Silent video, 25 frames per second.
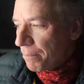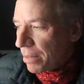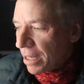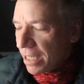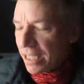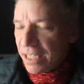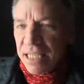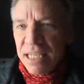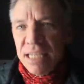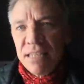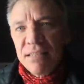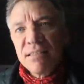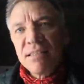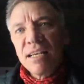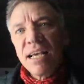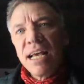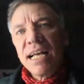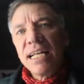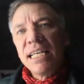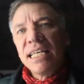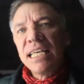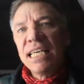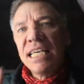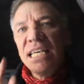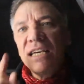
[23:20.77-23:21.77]
But he
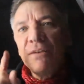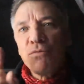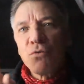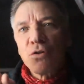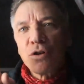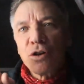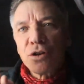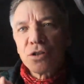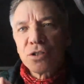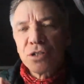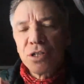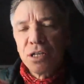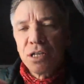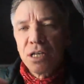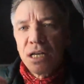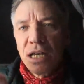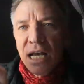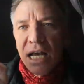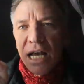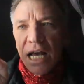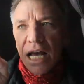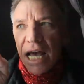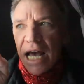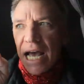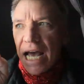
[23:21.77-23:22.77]
said he worked
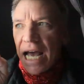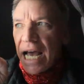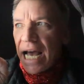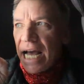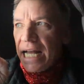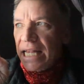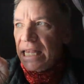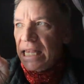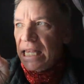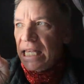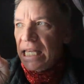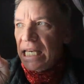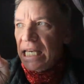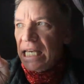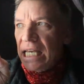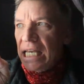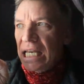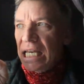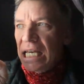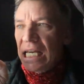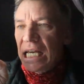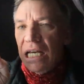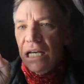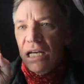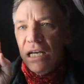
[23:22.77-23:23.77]
at
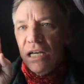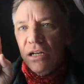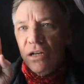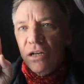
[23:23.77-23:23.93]
the